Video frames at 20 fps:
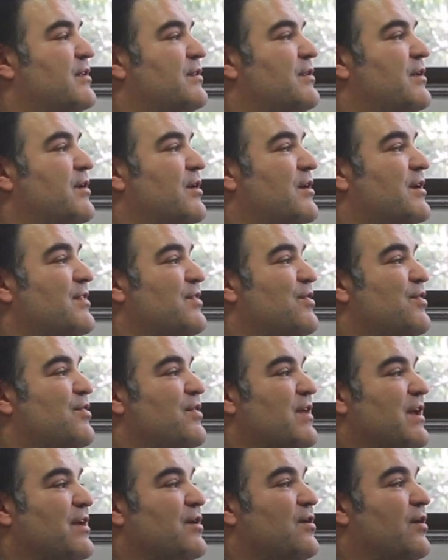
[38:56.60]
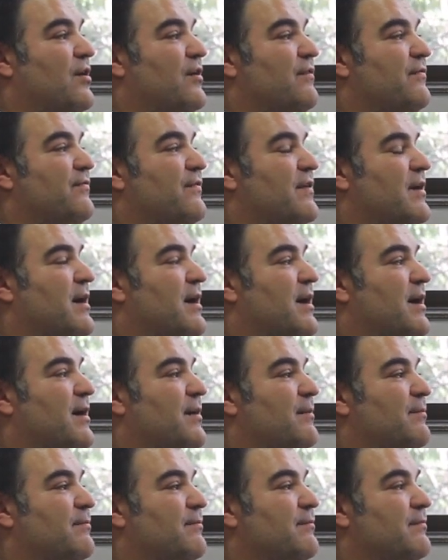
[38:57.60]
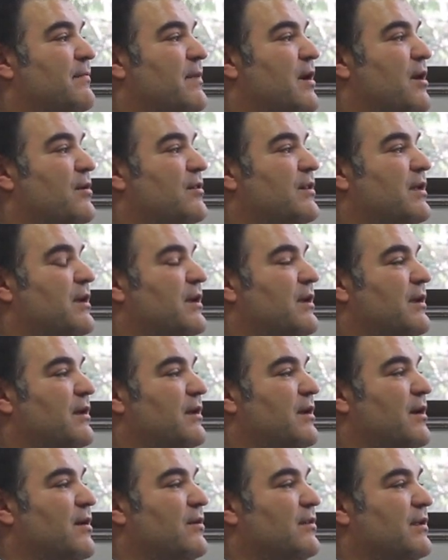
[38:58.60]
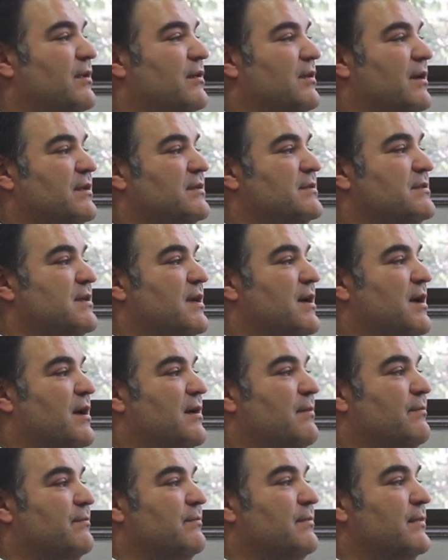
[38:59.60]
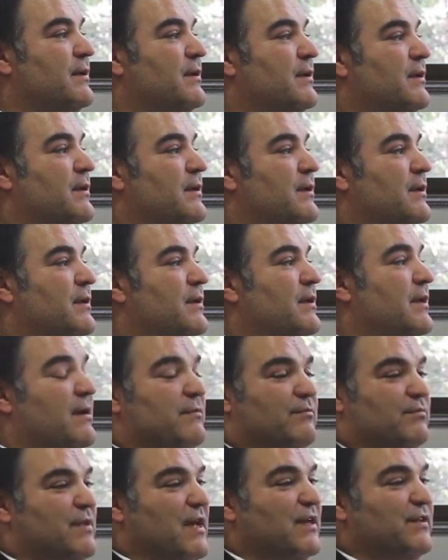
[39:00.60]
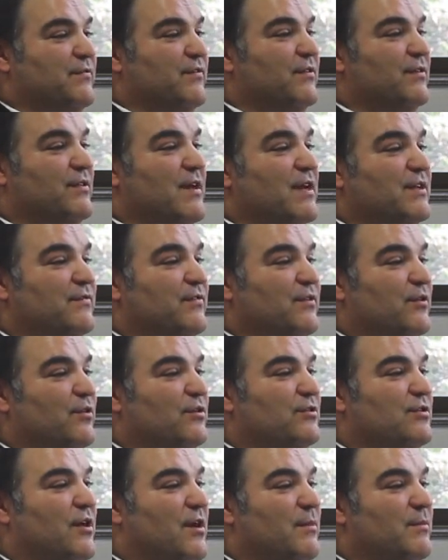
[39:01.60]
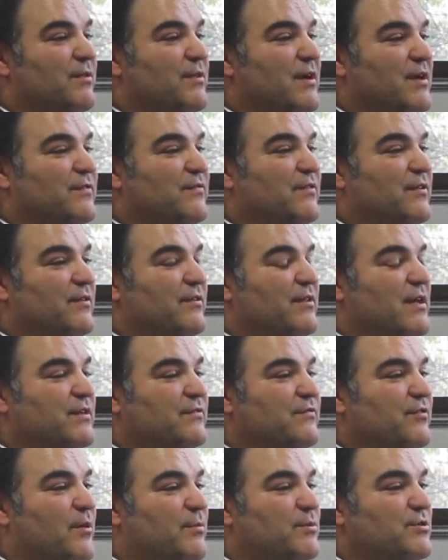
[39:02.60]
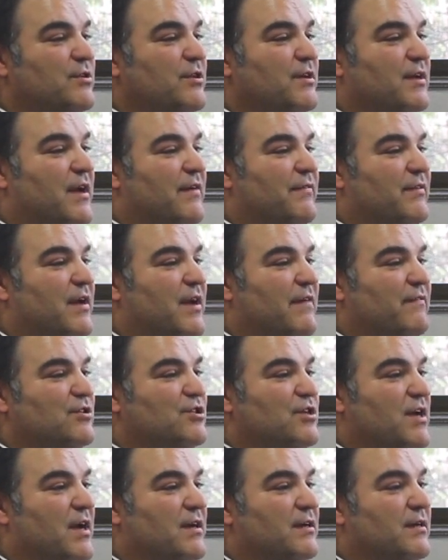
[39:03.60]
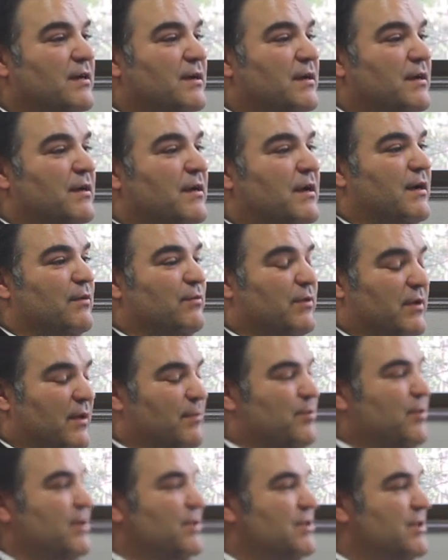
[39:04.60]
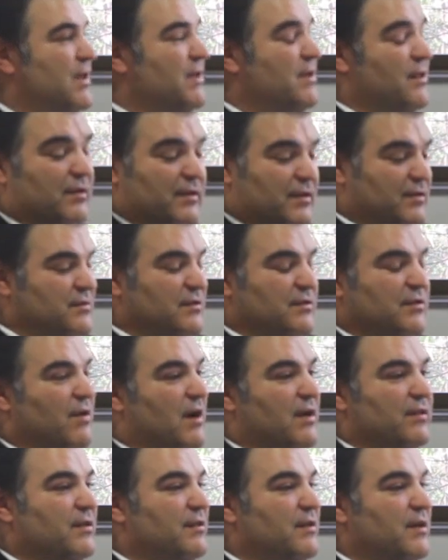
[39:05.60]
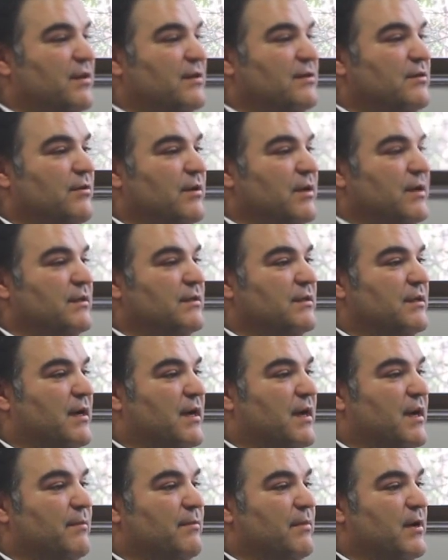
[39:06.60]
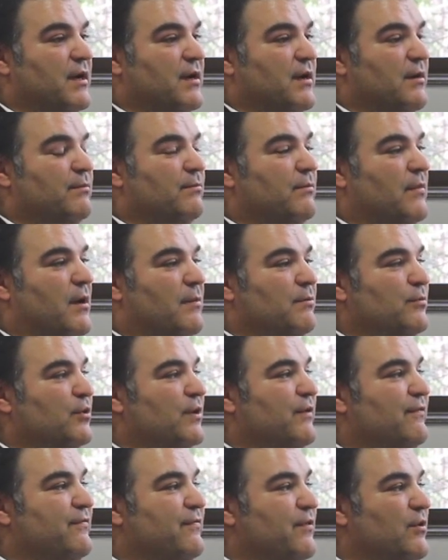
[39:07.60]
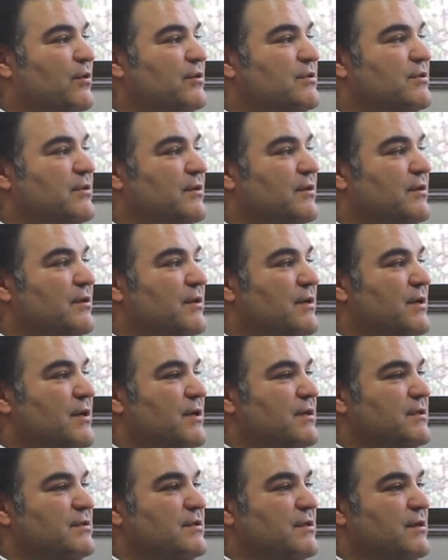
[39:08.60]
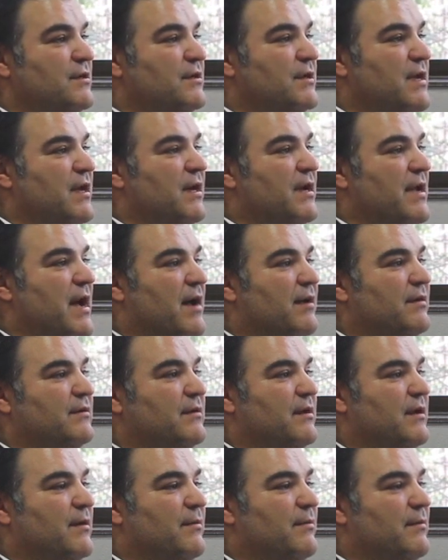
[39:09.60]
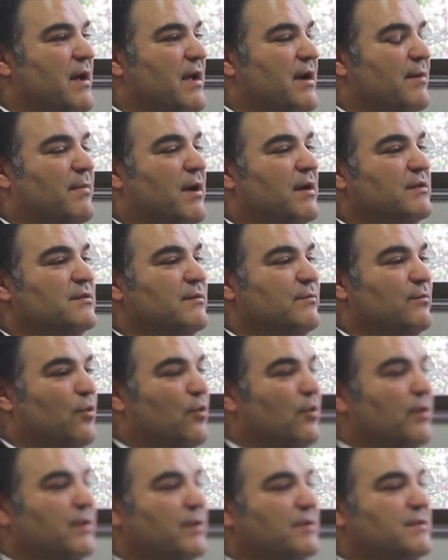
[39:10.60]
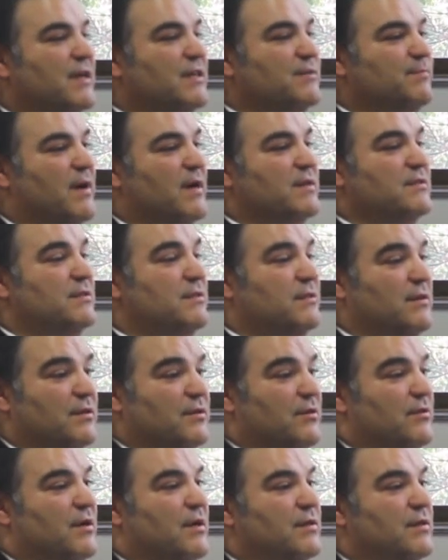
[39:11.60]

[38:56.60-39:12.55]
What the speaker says: Nothing that I can think of. Only that. Thanks for your time, and thanks for the opportunity to have a chat. I really appreciate it. I think this is a great thing that you're doing, and I'm looking forward to getting out and amongst it more in the tech space in